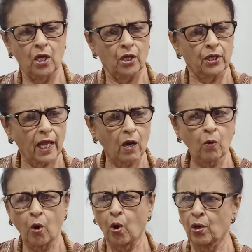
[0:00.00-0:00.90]
Now
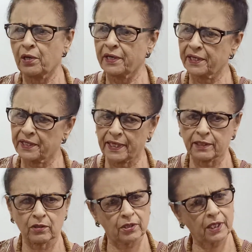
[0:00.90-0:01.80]
already
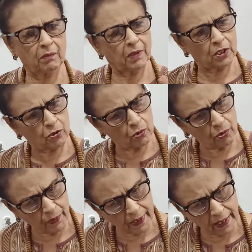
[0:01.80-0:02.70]
3 months
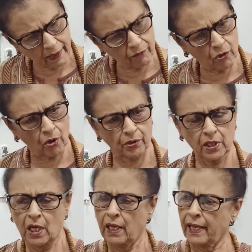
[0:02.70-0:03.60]
over have gone
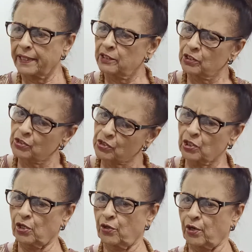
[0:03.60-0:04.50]
and he is
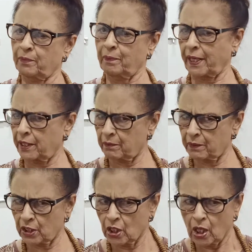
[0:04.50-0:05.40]
still not paying
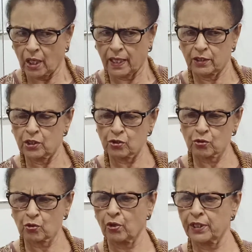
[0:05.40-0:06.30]
me, and he is
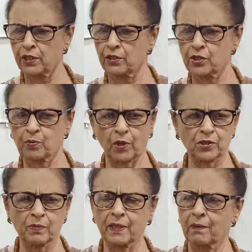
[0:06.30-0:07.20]
so
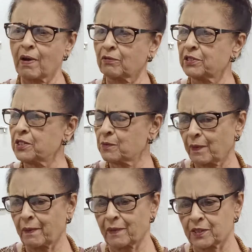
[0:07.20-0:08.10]
irresponsible about his
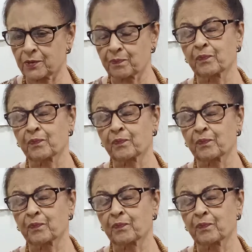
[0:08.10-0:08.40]
payments.